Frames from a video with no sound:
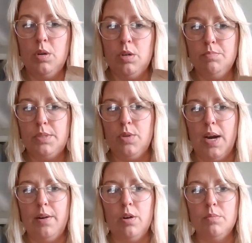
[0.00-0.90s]
herbs,
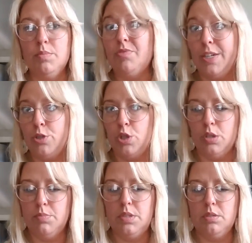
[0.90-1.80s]
dried herbs, fresh
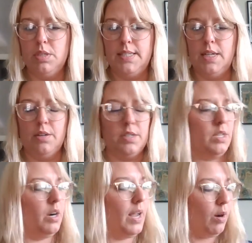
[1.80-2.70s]
herbs, etc.,
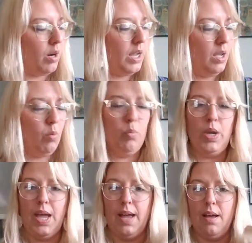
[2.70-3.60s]
etc. In our kit,
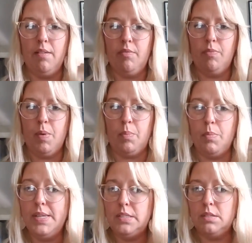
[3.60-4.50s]
we have
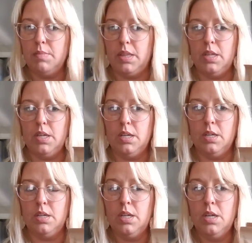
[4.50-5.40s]
peppermint,
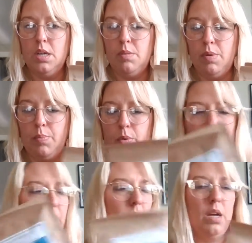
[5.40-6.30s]
the
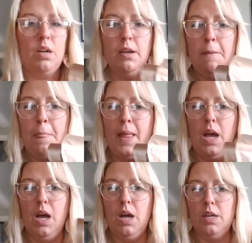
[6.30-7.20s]
paprika,
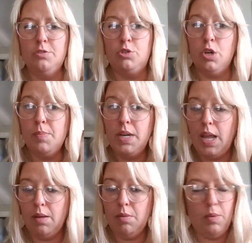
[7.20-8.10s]
German
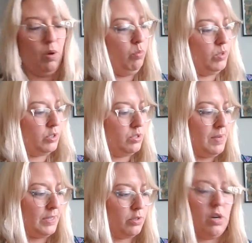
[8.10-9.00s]
chamomile, which is
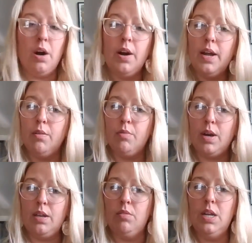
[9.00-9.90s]
Matricaria
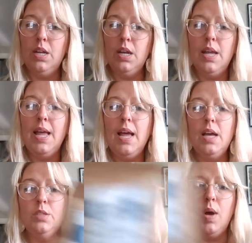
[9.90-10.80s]
recutita,
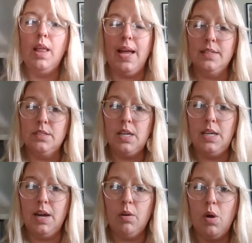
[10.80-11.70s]
as well as
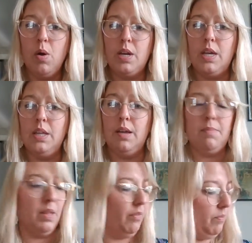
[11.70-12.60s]
Yarrow
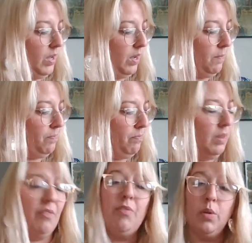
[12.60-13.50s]
Achillea
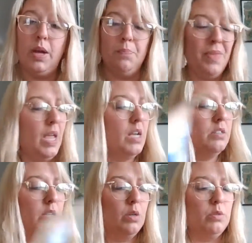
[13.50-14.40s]
millifolia.
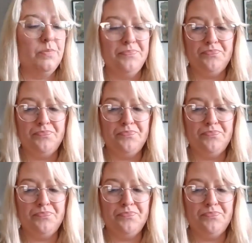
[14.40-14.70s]
So